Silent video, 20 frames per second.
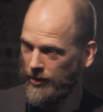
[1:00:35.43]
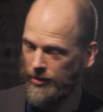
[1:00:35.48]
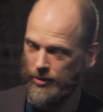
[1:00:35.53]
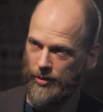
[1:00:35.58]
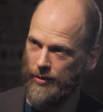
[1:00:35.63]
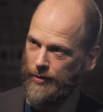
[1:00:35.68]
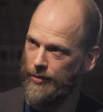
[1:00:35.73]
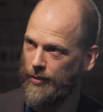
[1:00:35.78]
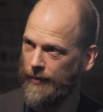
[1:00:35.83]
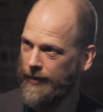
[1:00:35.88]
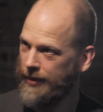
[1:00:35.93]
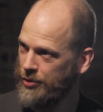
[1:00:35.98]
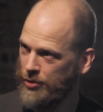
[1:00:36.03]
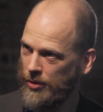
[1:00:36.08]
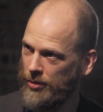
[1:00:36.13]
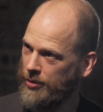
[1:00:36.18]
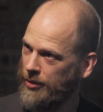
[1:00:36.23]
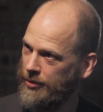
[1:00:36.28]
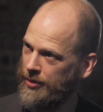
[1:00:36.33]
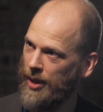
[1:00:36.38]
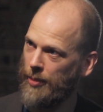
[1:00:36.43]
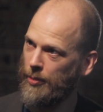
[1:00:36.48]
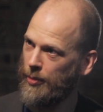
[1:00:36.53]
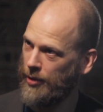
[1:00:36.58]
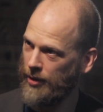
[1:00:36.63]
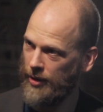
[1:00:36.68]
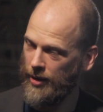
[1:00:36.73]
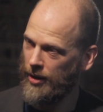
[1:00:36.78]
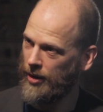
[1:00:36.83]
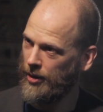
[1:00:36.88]
sort of conventional
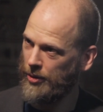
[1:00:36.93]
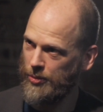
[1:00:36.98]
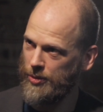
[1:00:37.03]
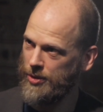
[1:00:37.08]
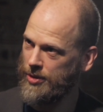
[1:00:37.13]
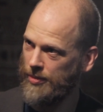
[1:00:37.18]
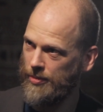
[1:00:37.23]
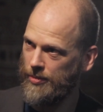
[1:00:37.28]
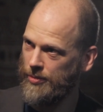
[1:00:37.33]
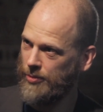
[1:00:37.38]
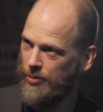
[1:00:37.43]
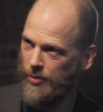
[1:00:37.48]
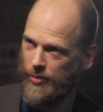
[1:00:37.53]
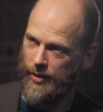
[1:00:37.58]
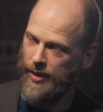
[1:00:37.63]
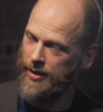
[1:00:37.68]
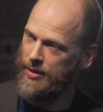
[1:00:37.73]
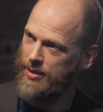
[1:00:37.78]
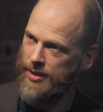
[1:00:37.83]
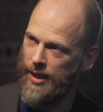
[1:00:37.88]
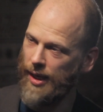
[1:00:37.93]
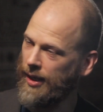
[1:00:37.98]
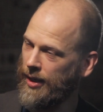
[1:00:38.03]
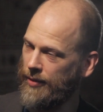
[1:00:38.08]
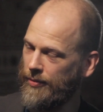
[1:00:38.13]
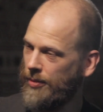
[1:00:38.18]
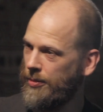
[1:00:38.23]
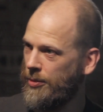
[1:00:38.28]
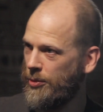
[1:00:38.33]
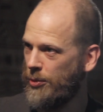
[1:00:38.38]
contemporary art with some threads
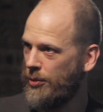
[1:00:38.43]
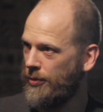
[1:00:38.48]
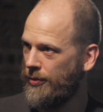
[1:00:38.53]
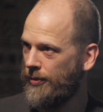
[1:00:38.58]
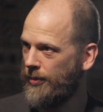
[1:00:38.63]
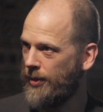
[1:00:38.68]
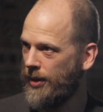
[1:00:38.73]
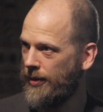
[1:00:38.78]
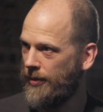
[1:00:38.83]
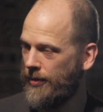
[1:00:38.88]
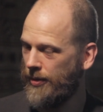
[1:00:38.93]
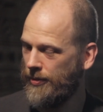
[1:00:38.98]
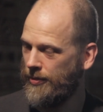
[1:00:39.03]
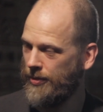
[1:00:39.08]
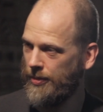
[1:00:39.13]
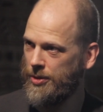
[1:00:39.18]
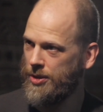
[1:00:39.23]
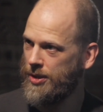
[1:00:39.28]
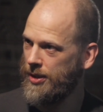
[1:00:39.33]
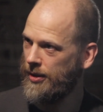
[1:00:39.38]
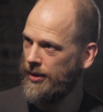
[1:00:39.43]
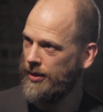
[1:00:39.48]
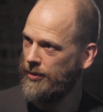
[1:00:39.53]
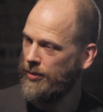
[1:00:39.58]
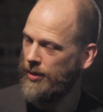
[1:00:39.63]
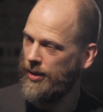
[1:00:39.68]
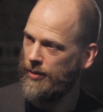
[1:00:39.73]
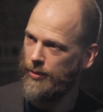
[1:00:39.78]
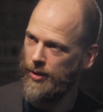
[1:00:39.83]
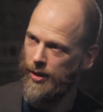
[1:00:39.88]
hanging from the roof or whatever, from the ceiling
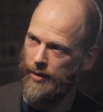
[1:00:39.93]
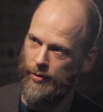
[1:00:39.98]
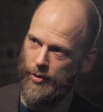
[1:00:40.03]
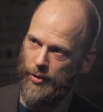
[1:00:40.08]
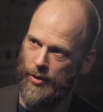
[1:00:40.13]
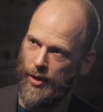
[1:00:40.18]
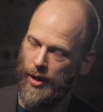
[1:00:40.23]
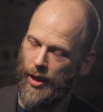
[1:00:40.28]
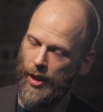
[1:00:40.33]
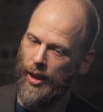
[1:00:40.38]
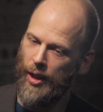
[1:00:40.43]
or whatever.